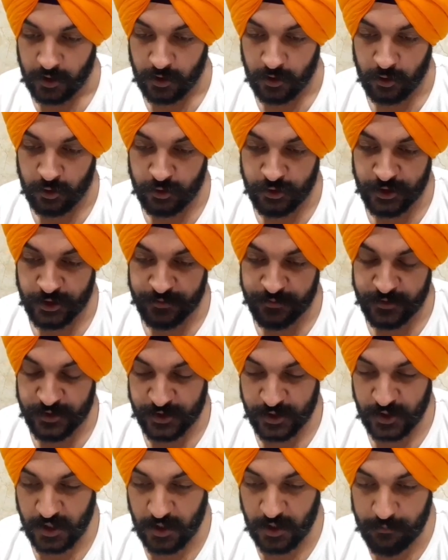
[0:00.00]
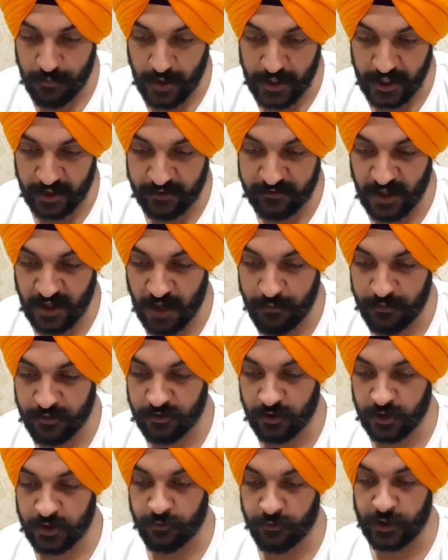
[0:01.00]
Gunjan Mishra. My exam is
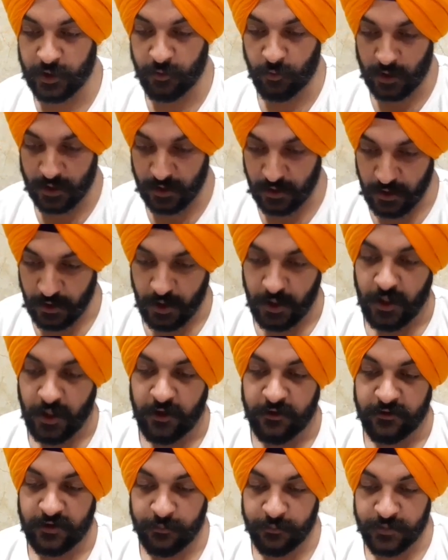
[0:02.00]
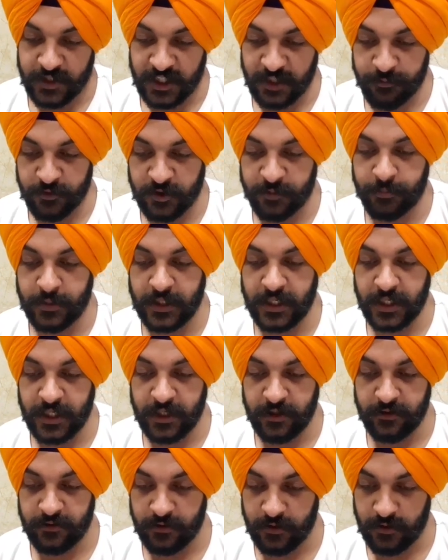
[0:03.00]
on 21. Some tips,
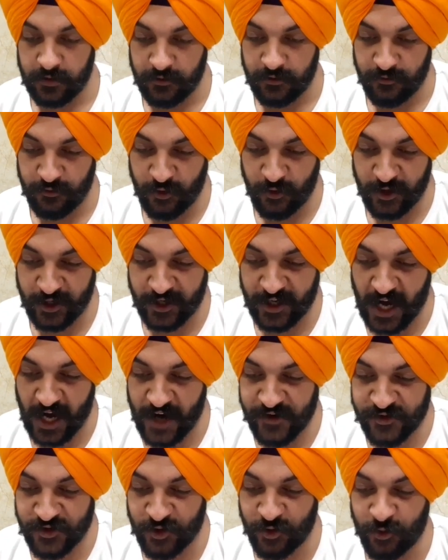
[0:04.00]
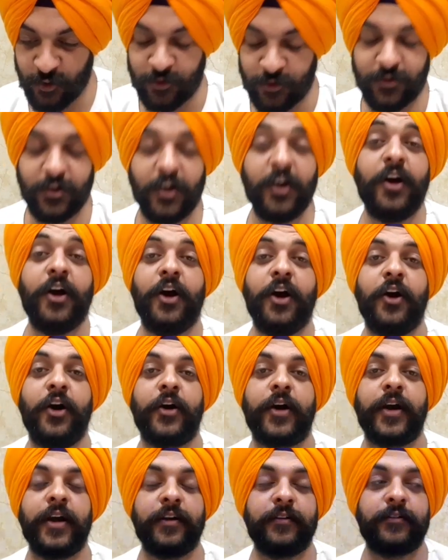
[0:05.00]
please, for crash course.
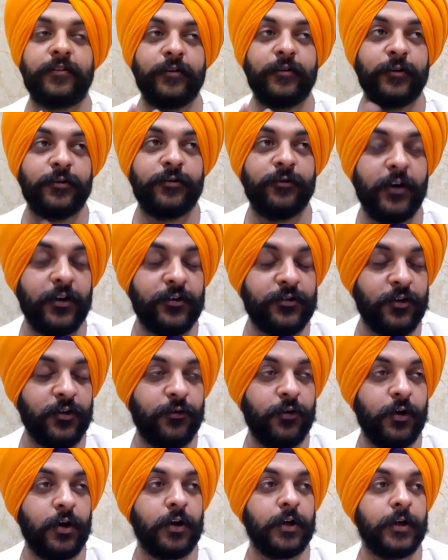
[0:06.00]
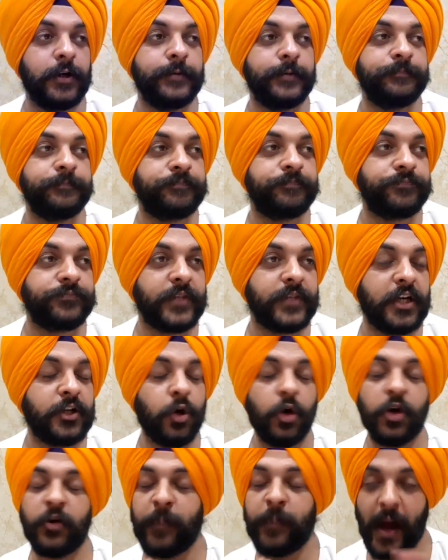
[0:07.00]
Okay, so first of all,
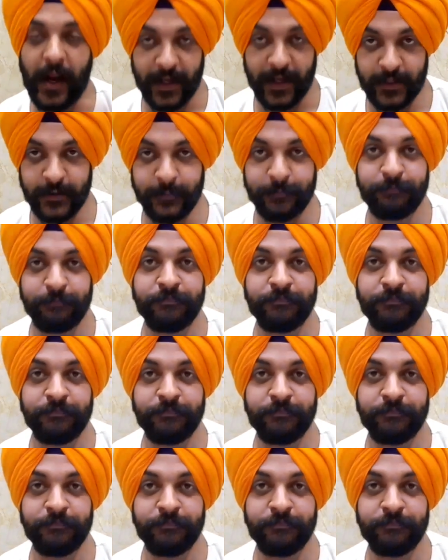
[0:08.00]
don't panic,